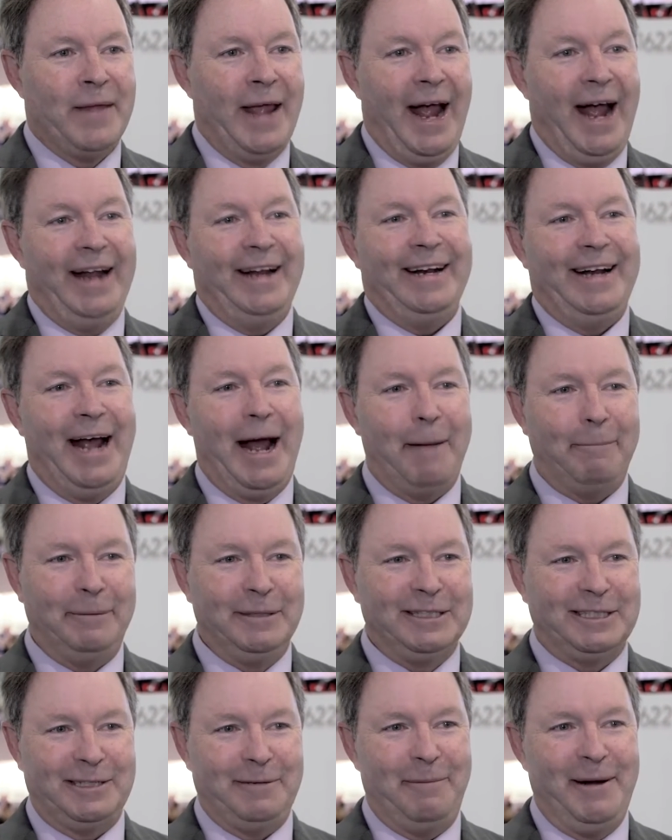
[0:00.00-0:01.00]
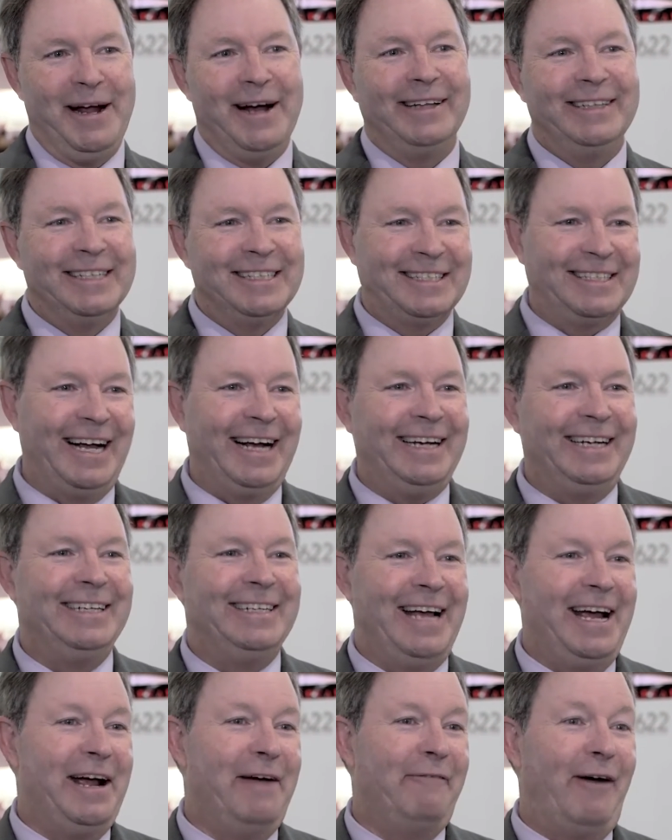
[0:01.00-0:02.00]
And it happens to be on the second
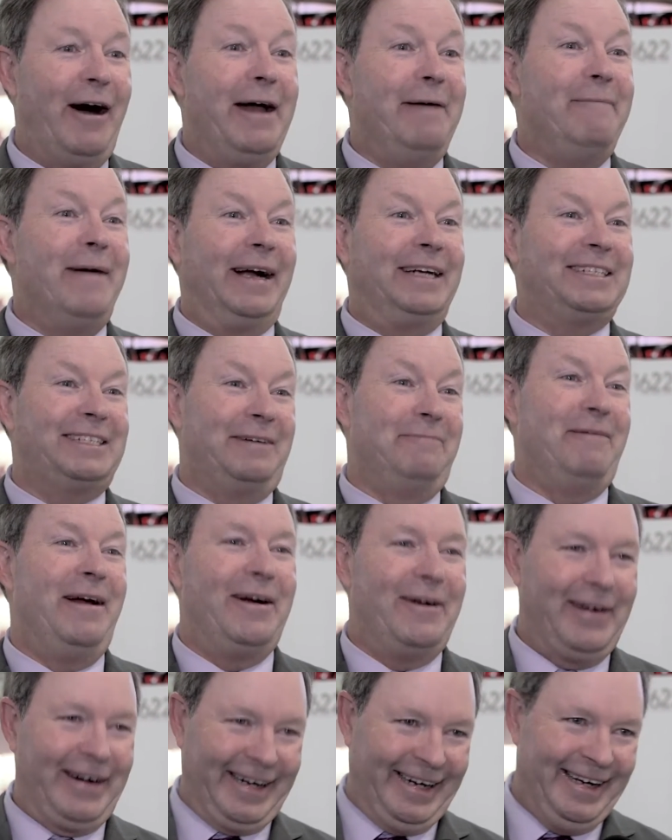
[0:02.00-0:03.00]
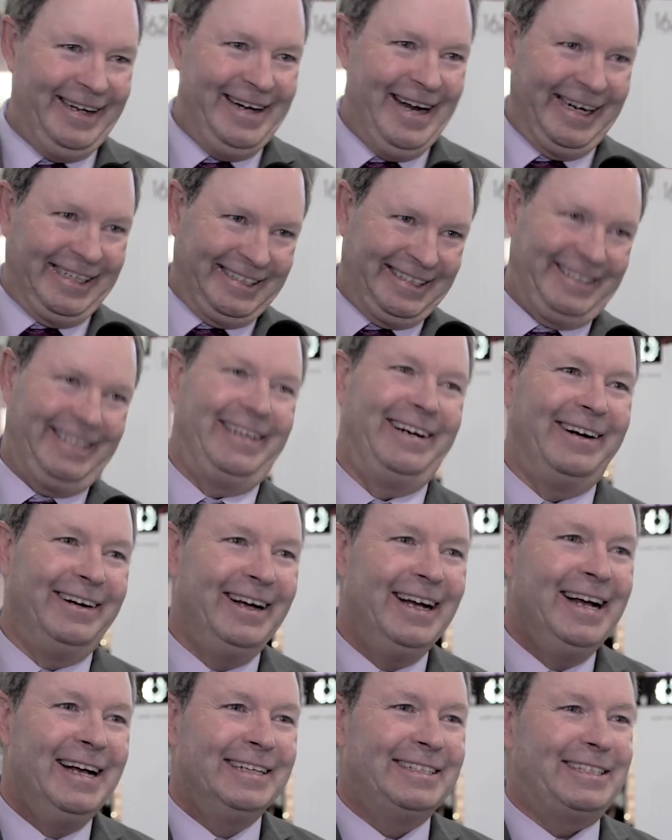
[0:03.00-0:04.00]
day of IMEX America next year.
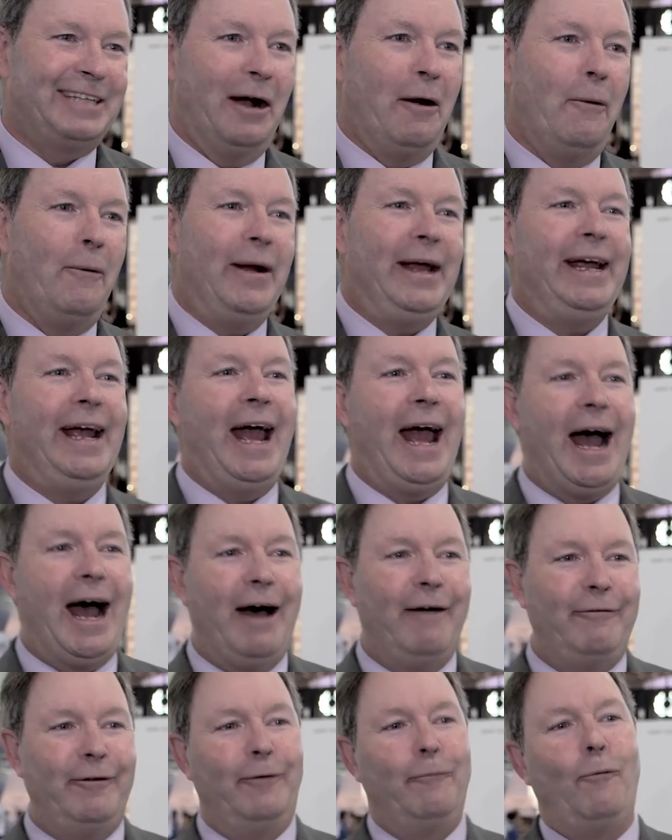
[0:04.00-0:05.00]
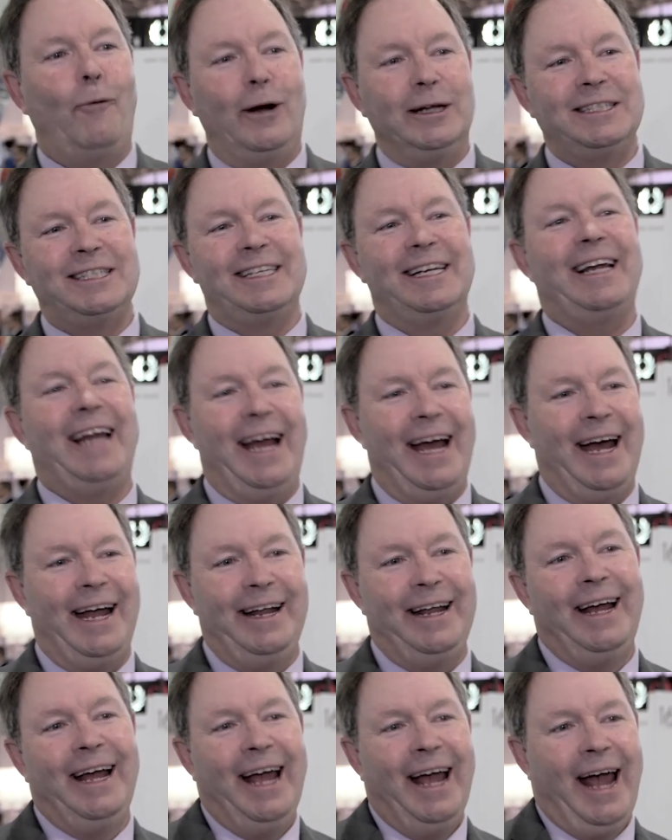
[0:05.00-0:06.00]
So we have, once
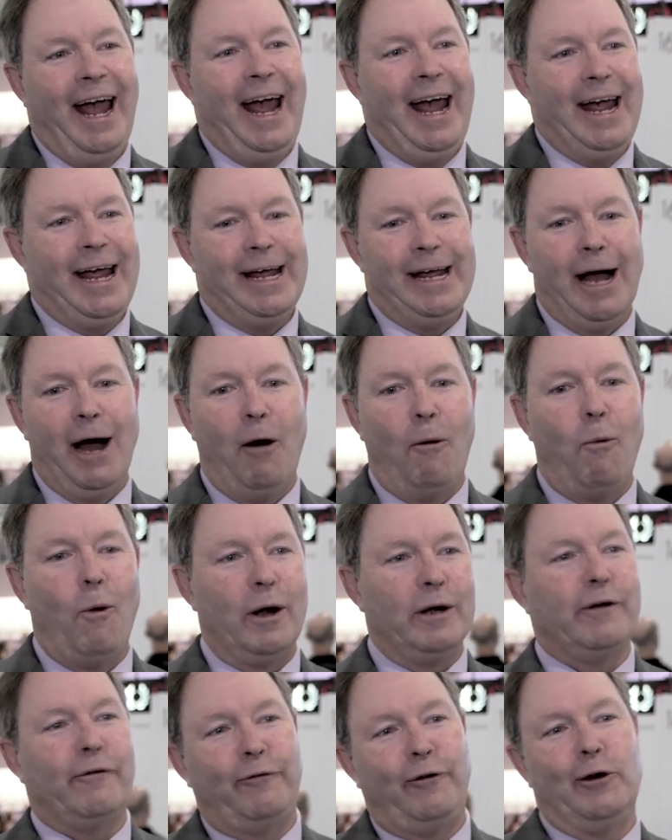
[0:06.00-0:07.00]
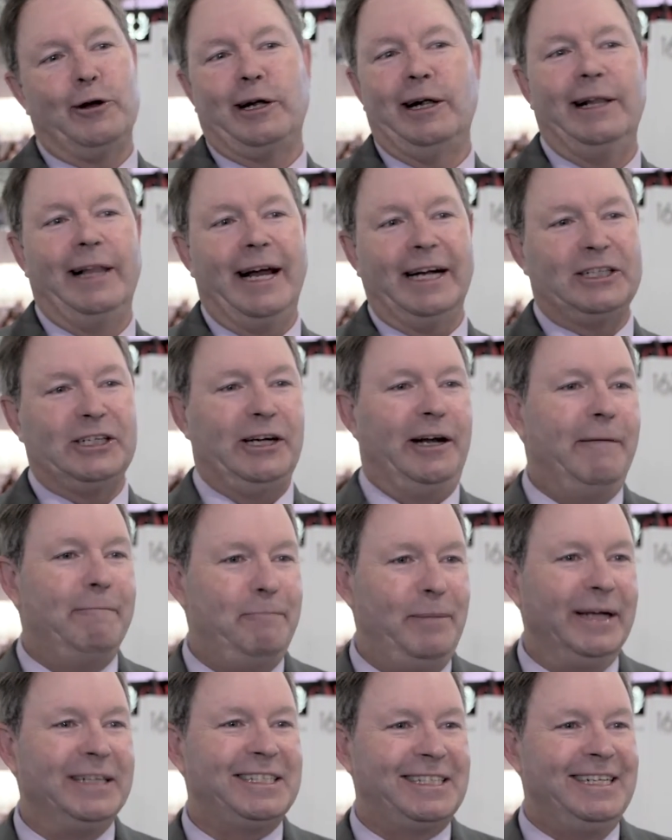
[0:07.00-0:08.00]
again, a wonderful collection of
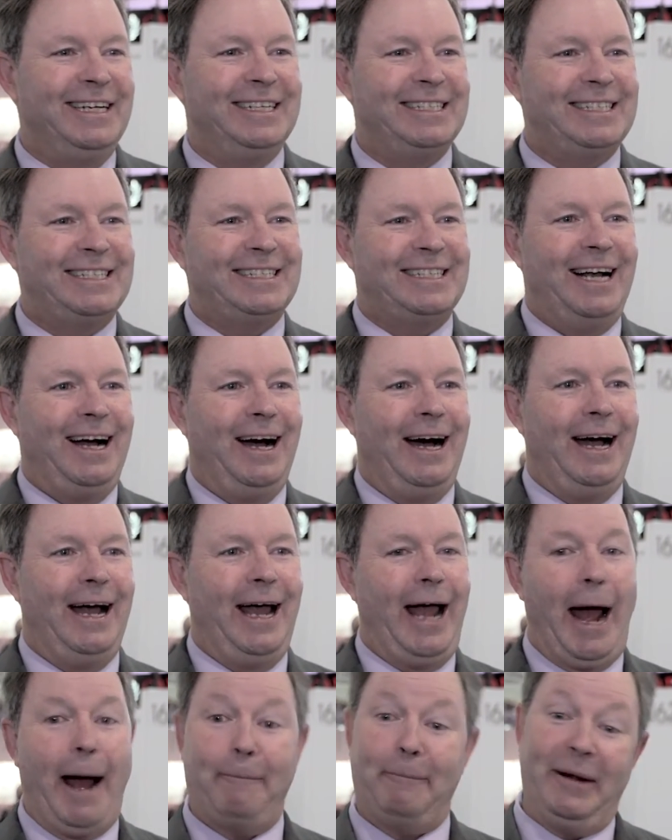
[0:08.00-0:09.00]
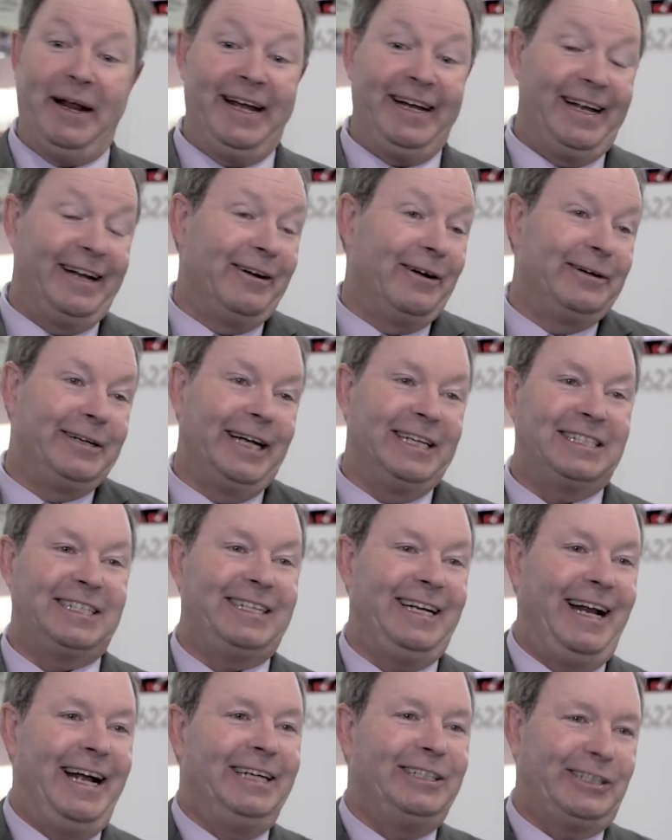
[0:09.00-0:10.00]
business happening in our
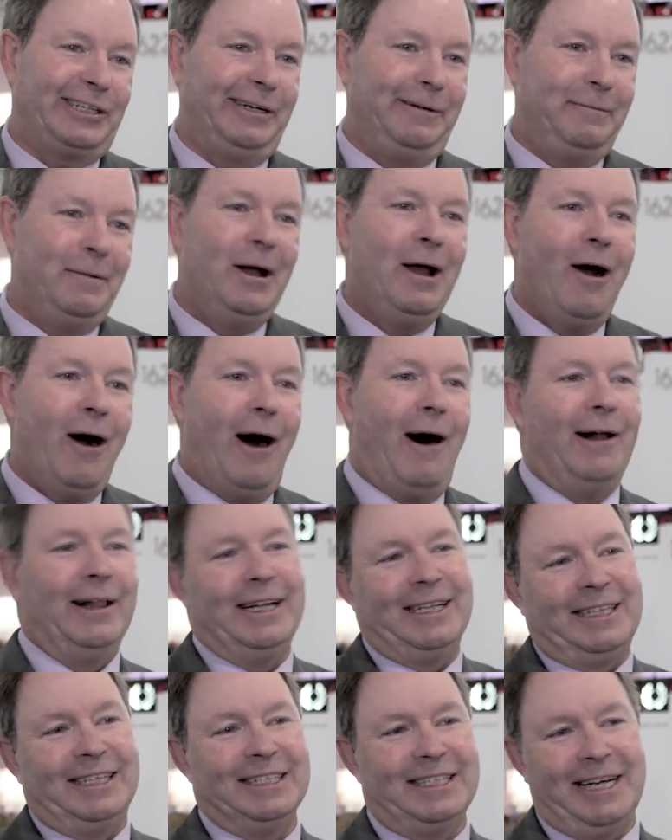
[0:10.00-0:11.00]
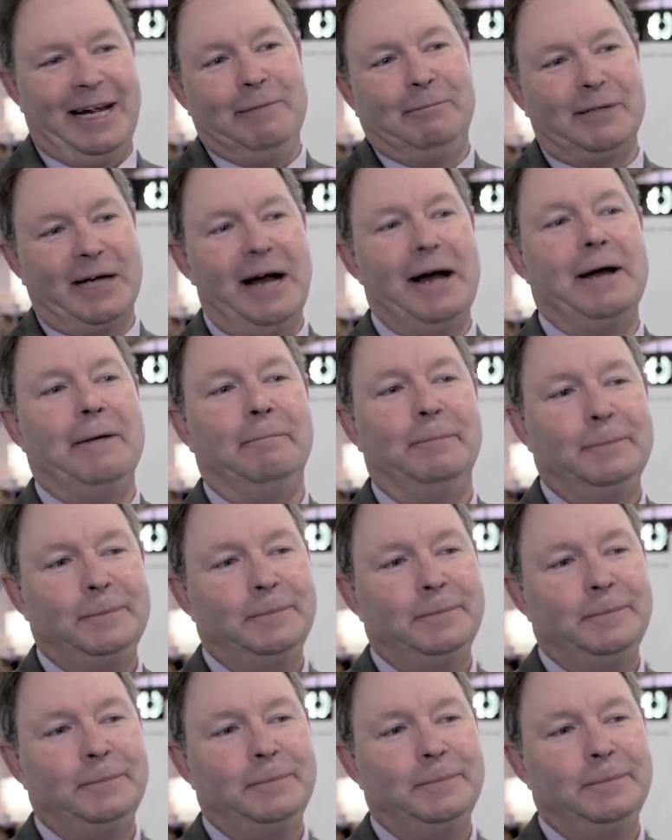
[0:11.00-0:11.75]
destination all at the same time.